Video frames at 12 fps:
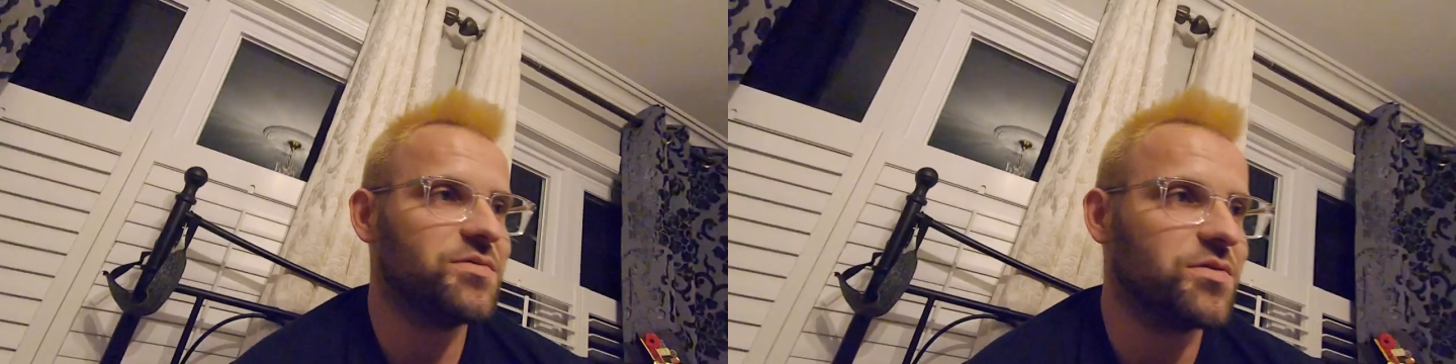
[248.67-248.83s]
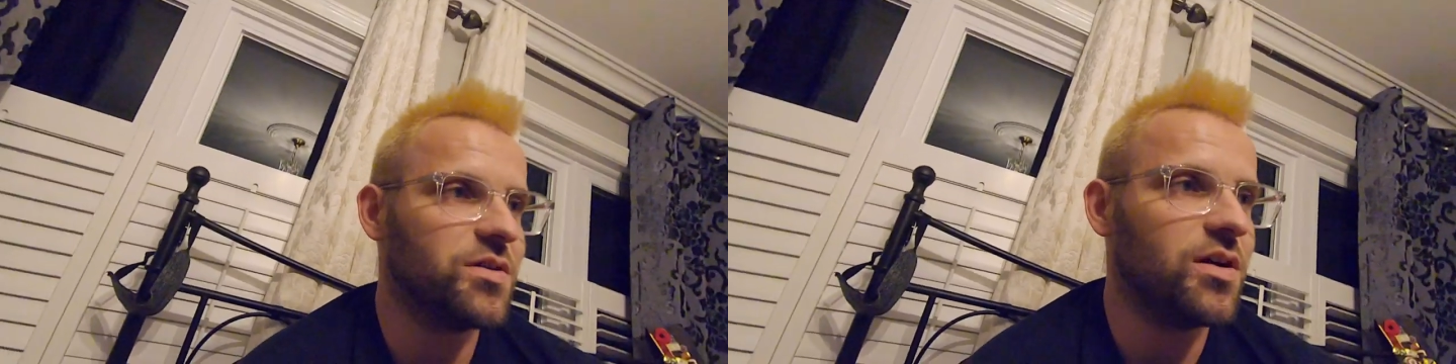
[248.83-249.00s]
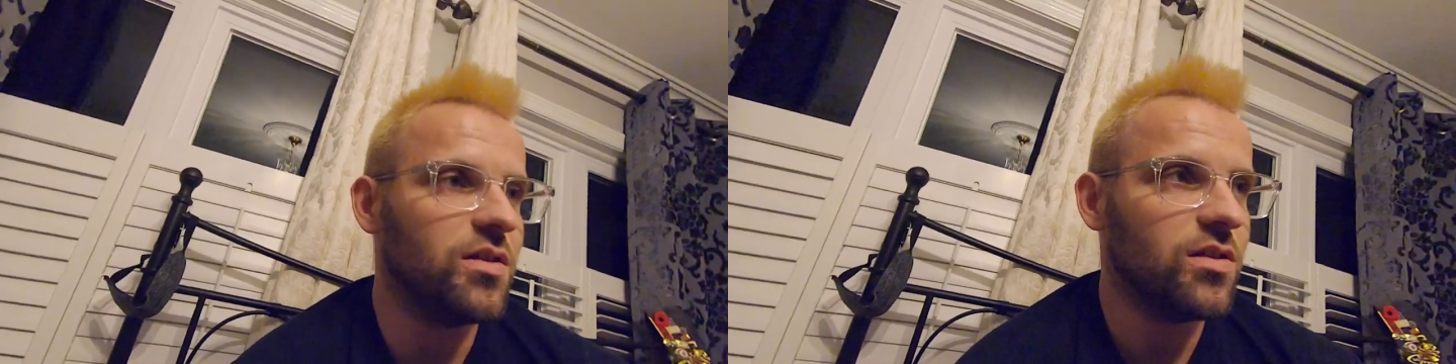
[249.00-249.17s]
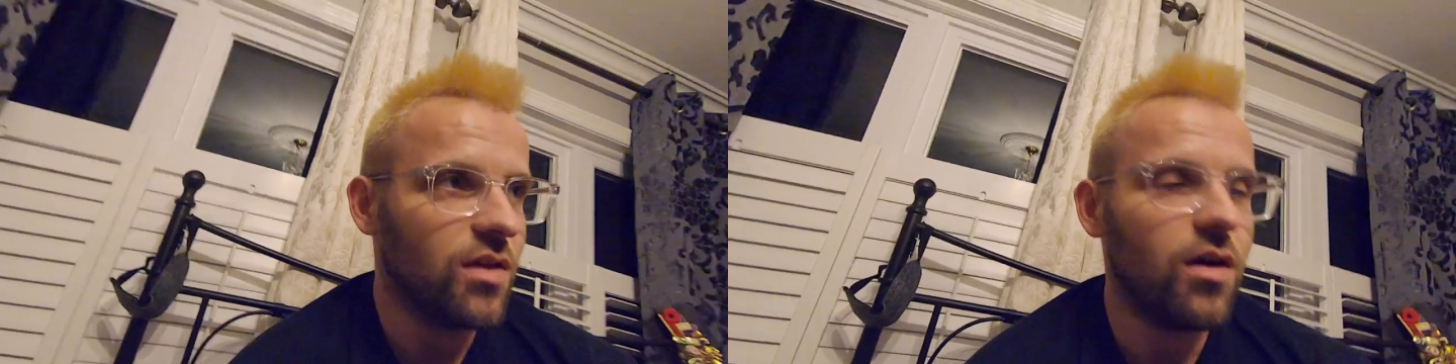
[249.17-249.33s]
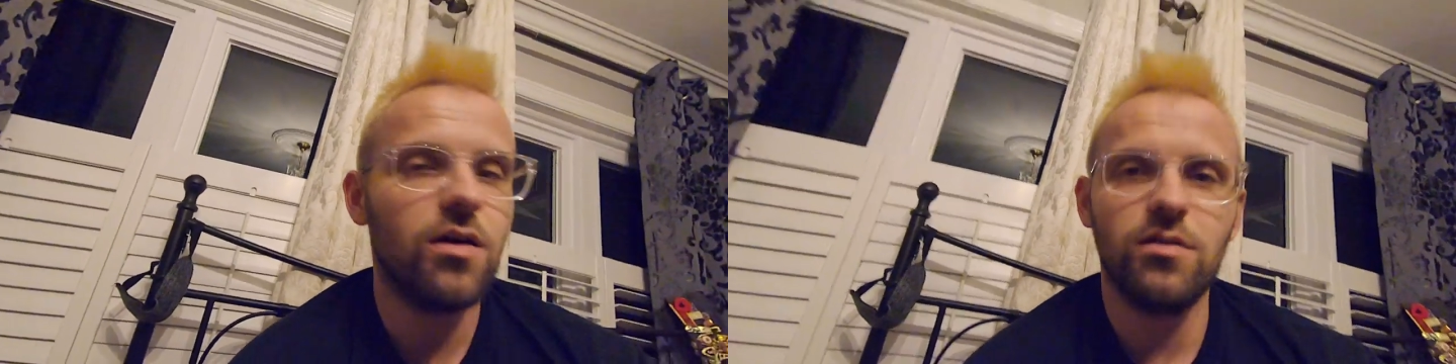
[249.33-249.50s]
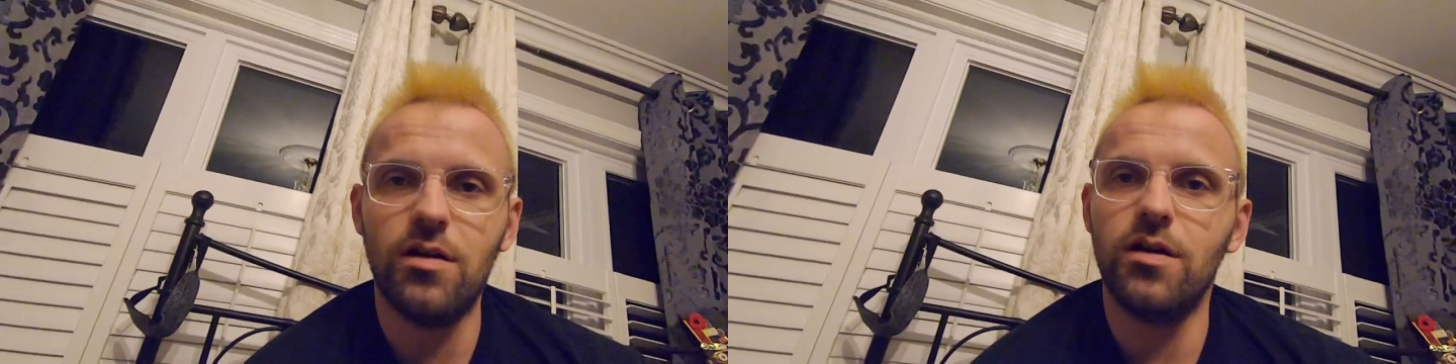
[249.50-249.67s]
for a
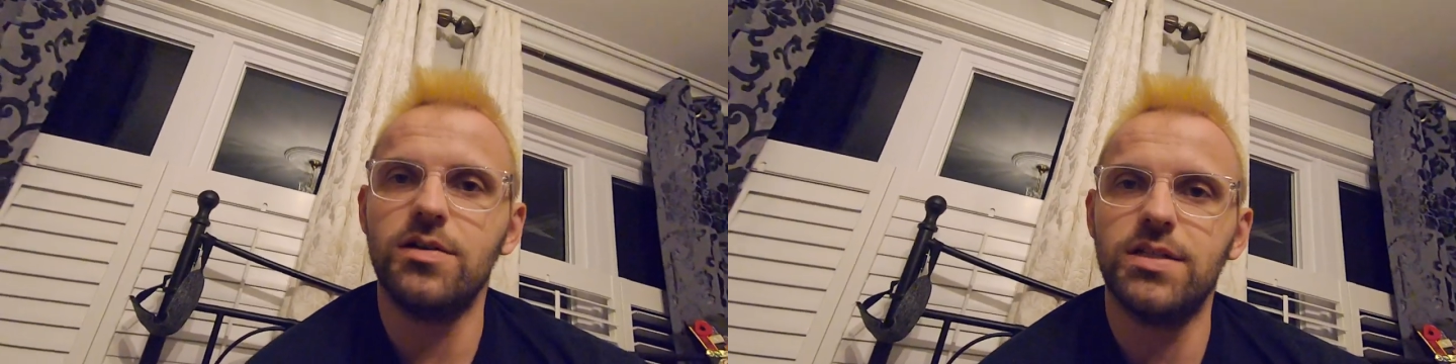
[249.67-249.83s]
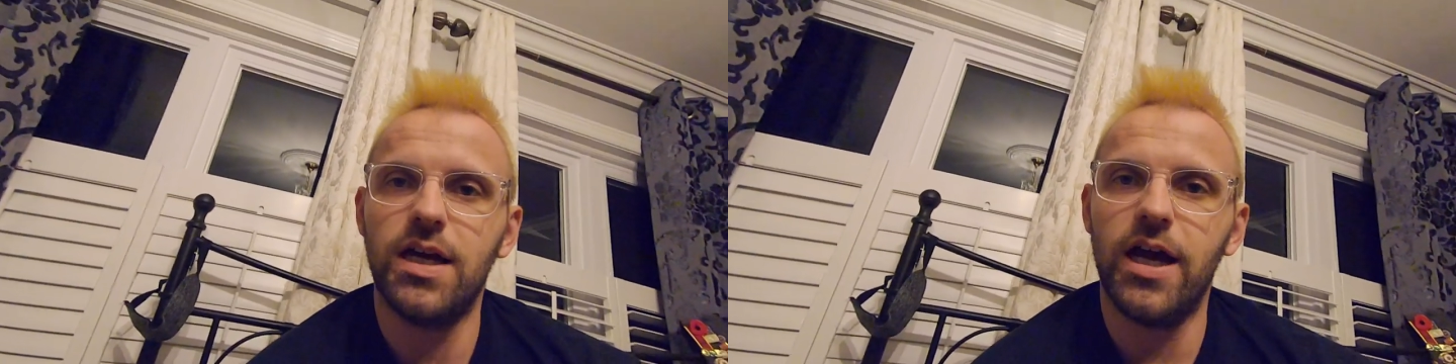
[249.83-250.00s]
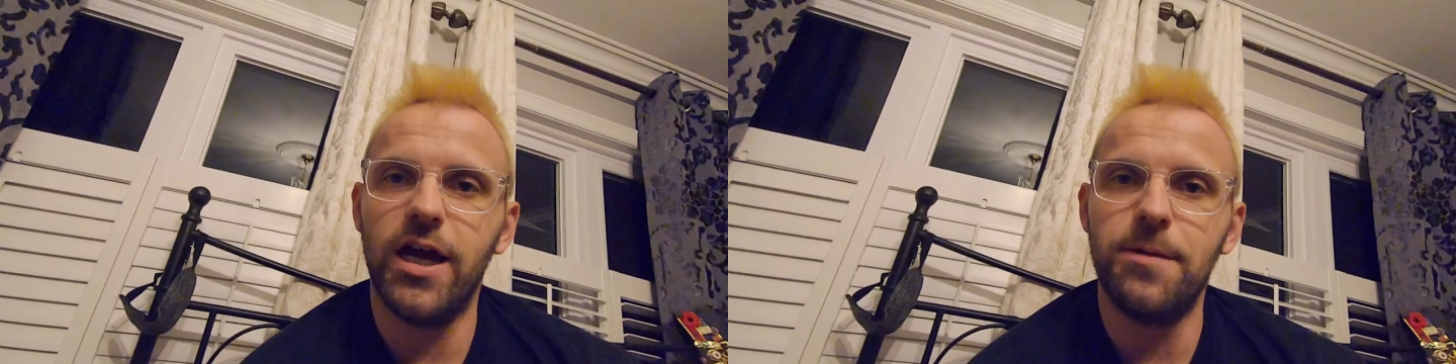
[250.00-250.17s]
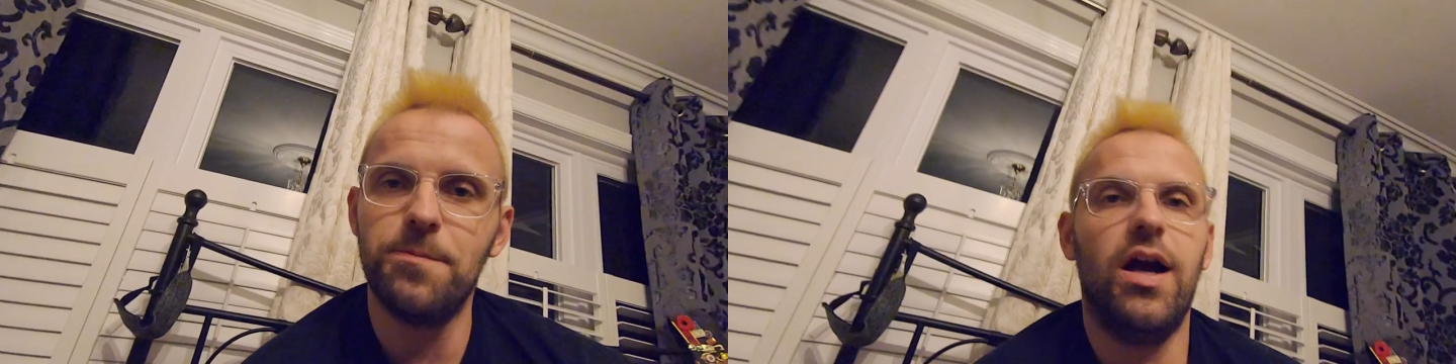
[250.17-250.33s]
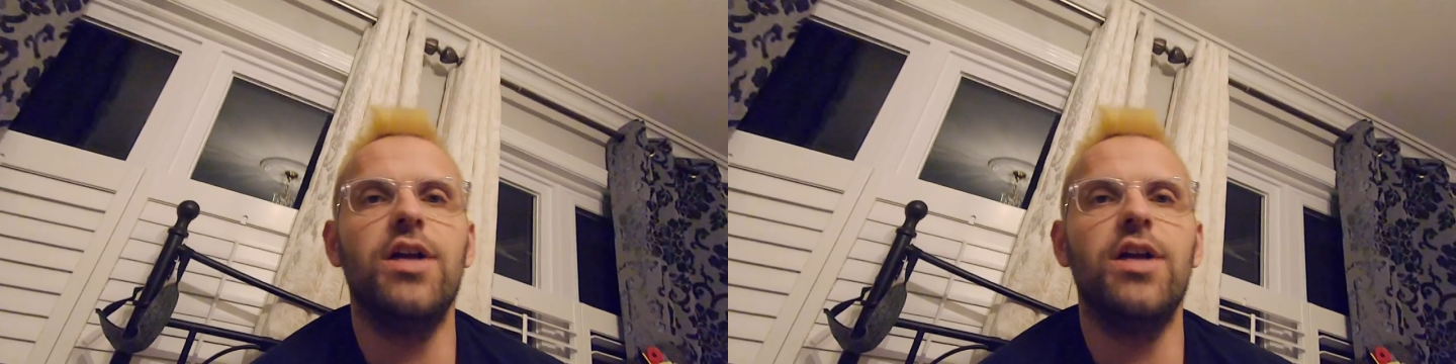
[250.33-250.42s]
long, long time.